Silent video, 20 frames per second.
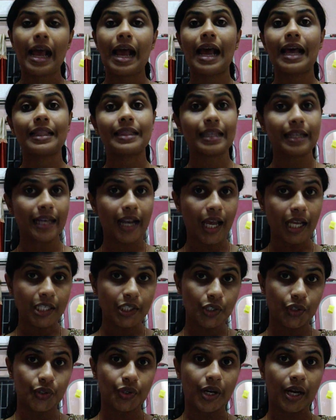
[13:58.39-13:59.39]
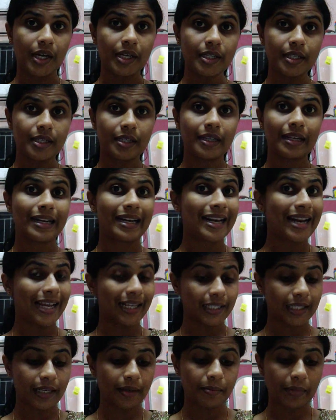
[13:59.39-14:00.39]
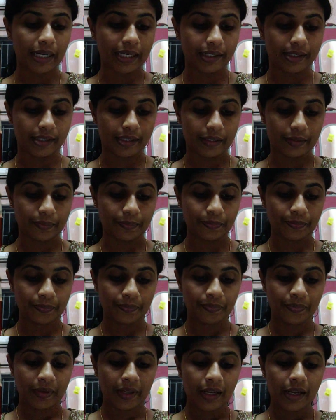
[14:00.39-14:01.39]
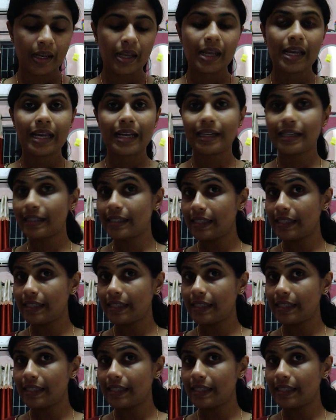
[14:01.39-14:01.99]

And the last drug, natamycin. It is